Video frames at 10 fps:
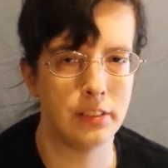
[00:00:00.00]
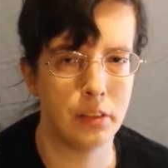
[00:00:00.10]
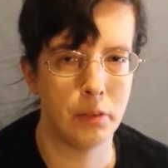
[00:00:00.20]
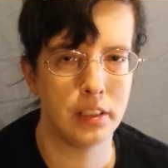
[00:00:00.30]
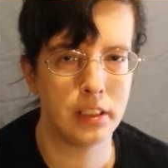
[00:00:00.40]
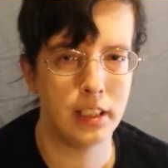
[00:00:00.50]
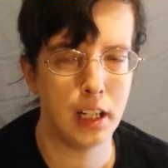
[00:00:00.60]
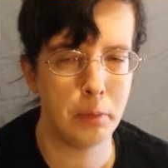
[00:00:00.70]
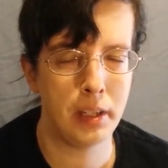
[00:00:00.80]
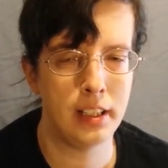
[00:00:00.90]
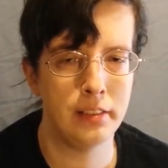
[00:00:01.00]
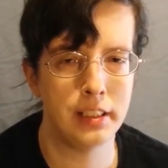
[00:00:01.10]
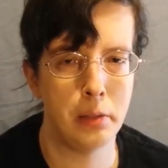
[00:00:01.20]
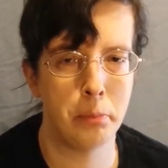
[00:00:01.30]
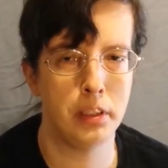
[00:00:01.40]
if you want to talk about any
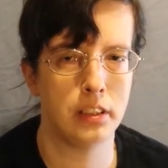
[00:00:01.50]
of said